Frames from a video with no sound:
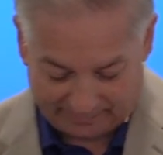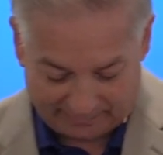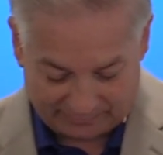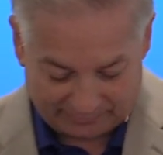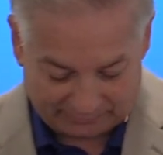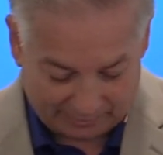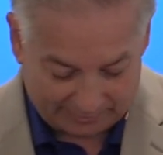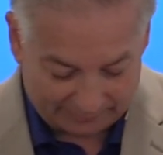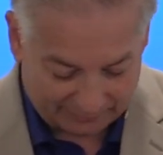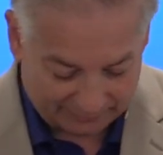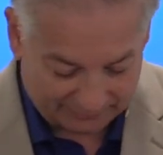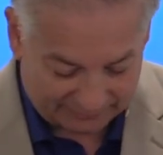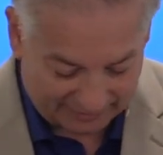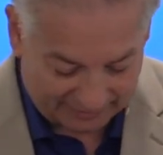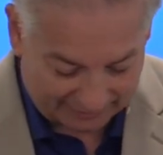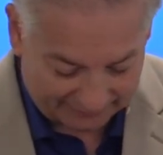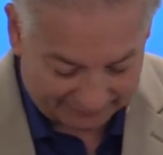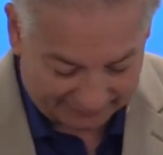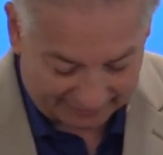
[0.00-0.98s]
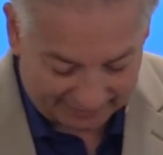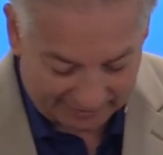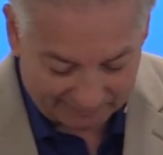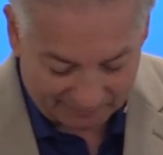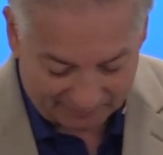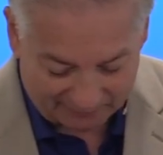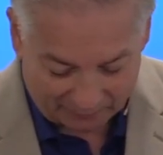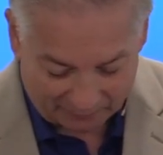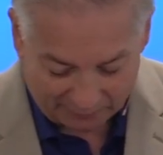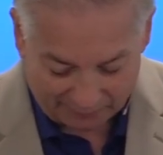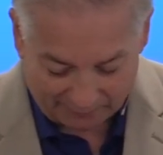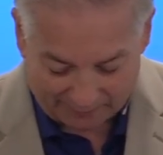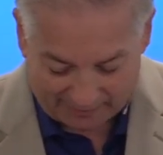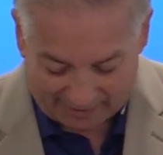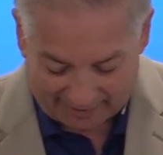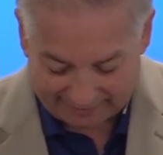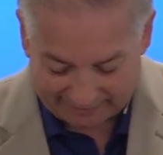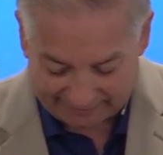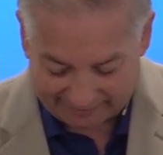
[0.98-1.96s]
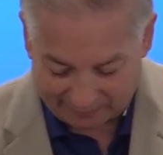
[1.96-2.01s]
The scriptures tell us that even before their
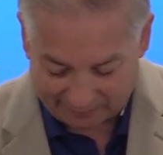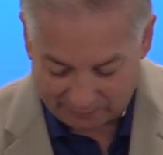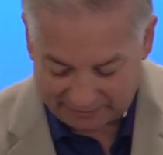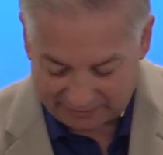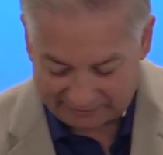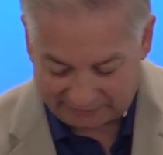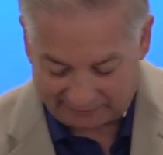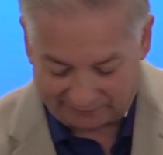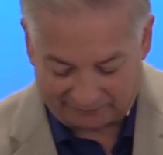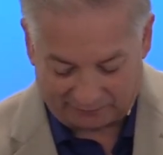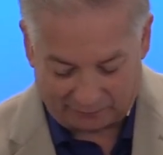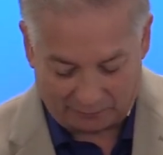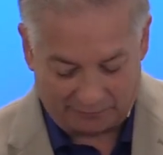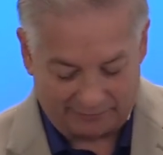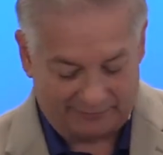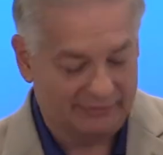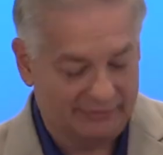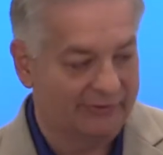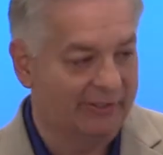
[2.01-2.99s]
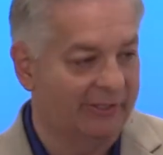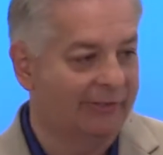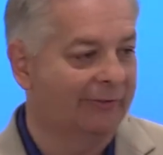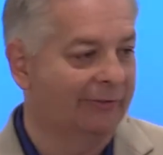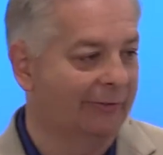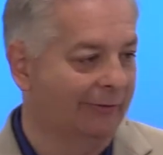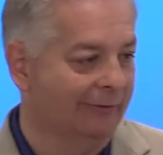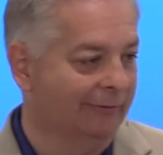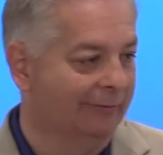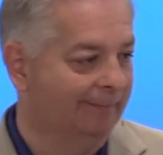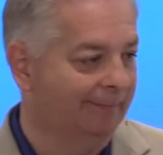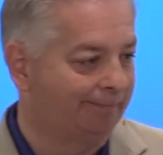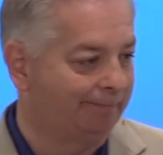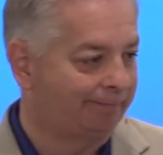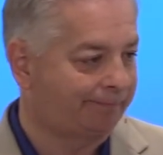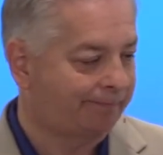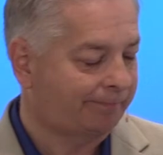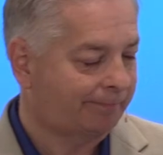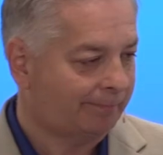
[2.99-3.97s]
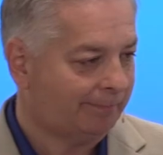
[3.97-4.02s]
bodies had reached the floor of the cistern,
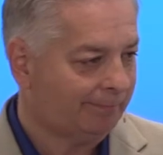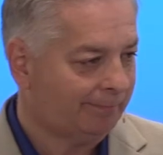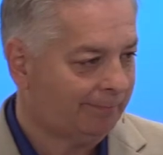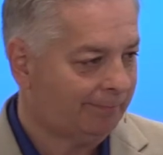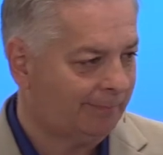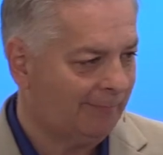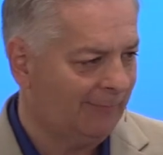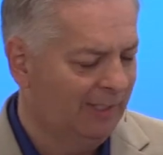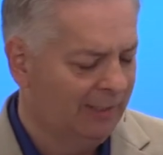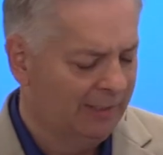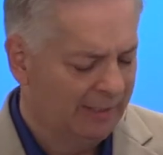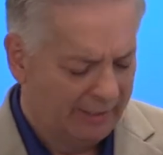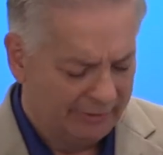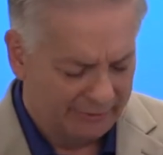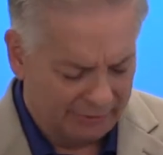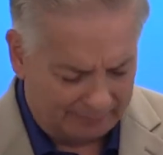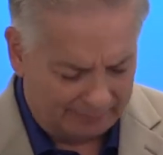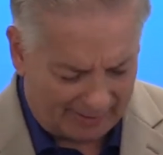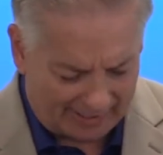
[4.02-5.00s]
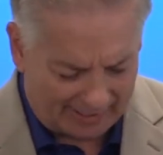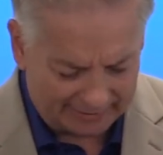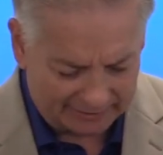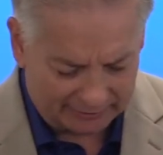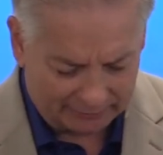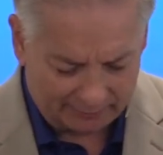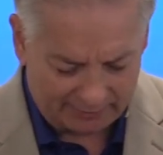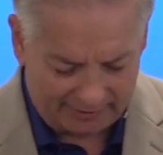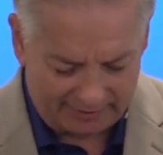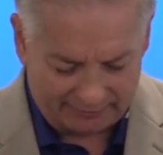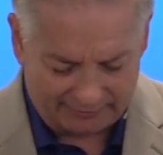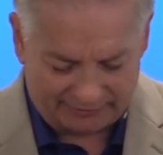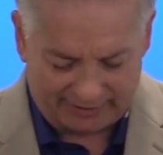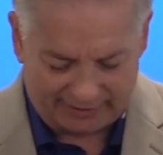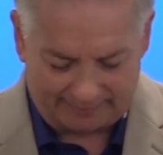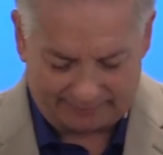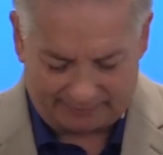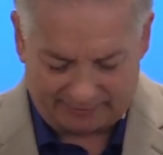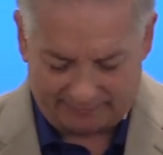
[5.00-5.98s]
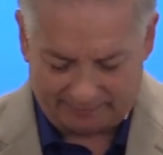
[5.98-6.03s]
their bodies were
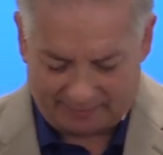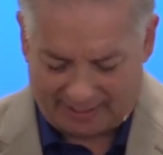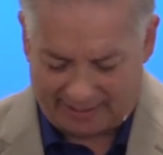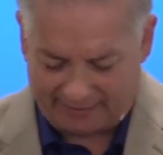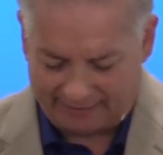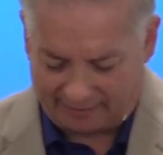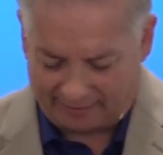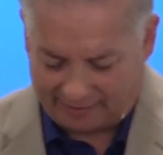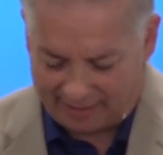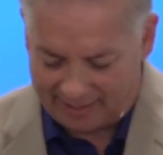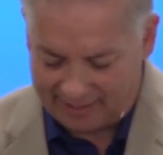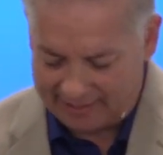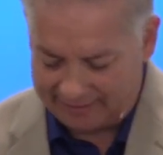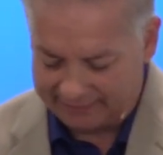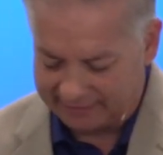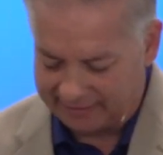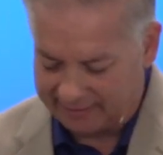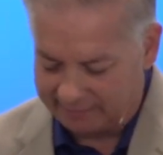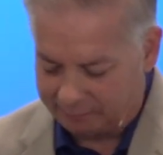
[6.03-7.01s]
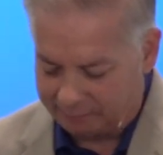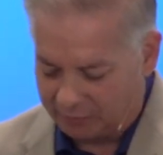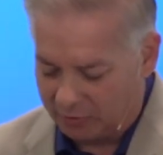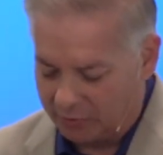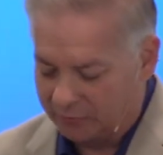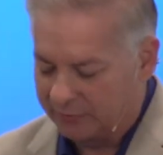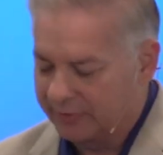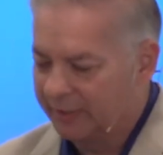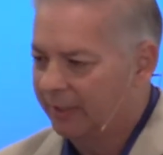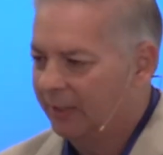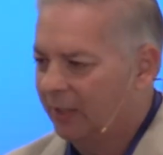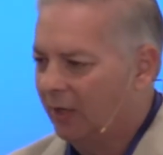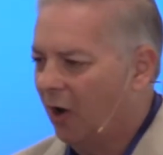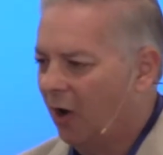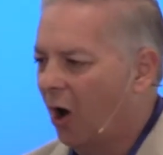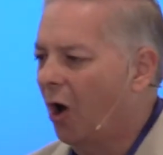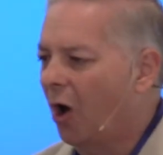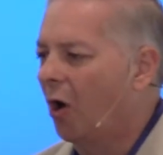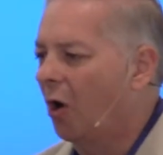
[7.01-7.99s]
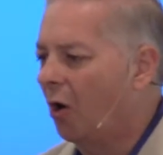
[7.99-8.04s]
intercepted by the lions, and they broke
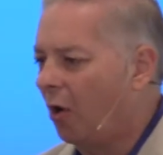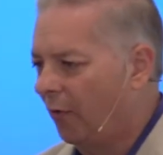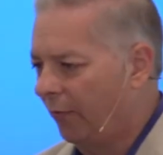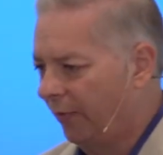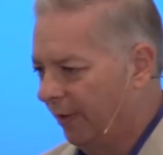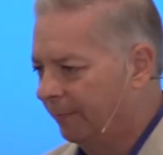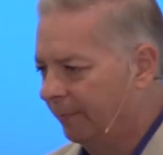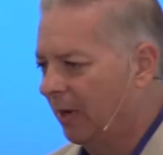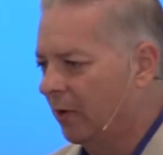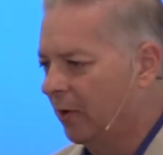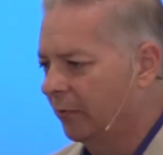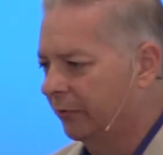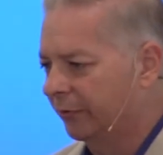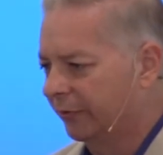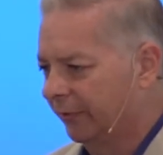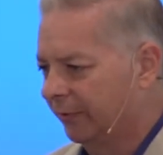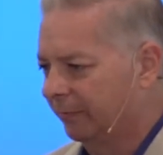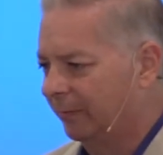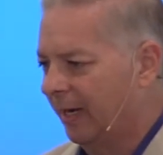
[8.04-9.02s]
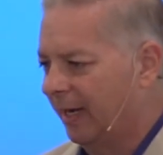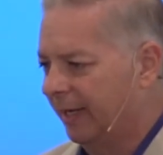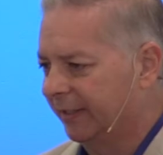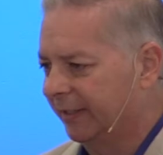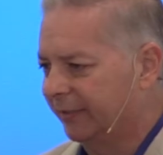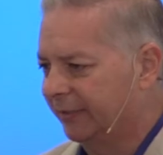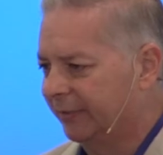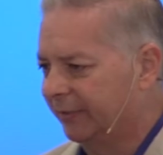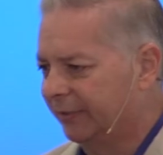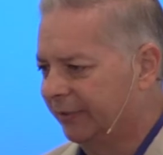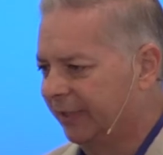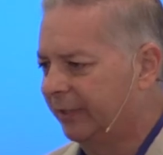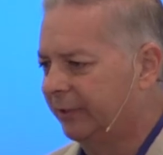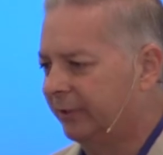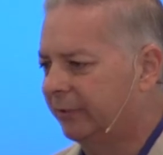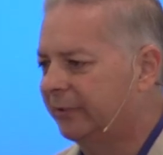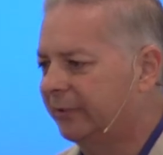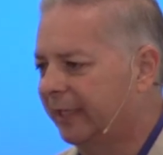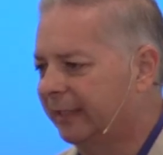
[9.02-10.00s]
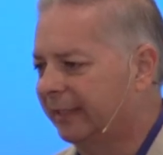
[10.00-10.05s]
all the bones of their bodies. You say, do
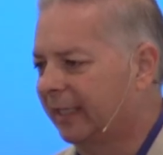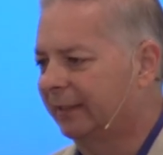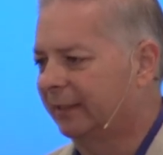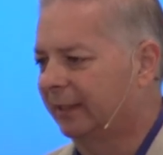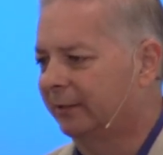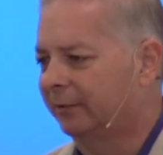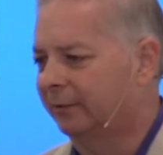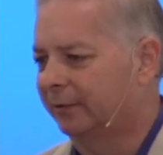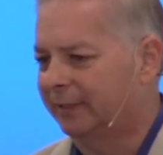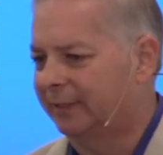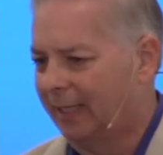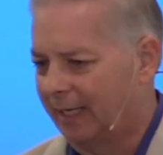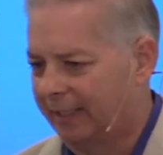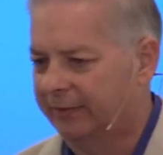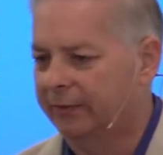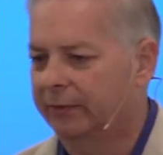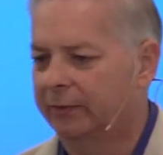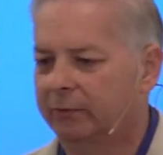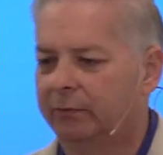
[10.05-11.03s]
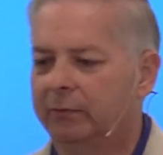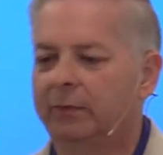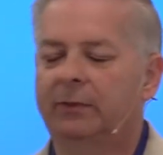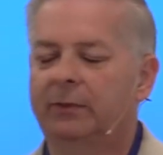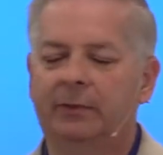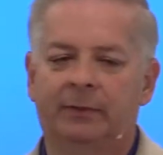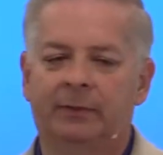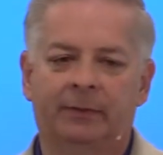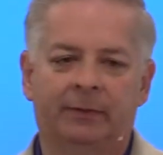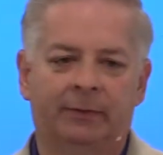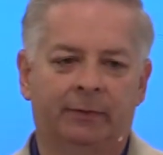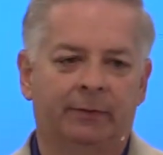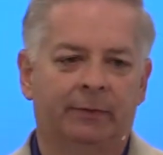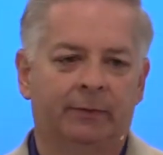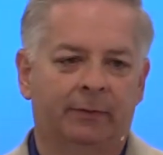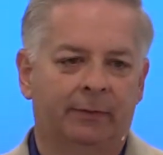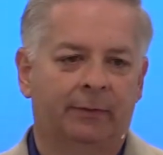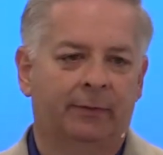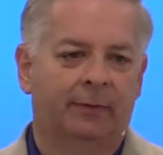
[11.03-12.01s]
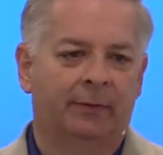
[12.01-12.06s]
you take that literally? I do.
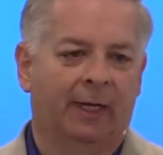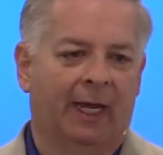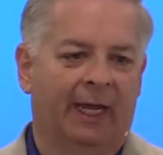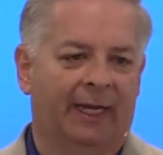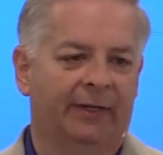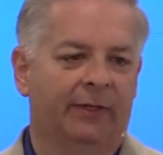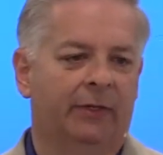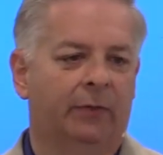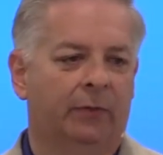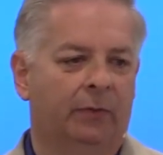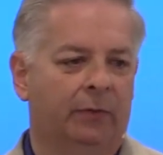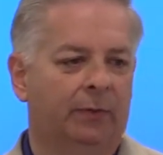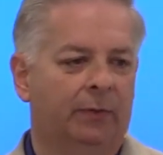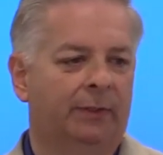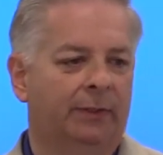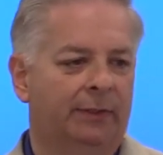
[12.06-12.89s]
I do.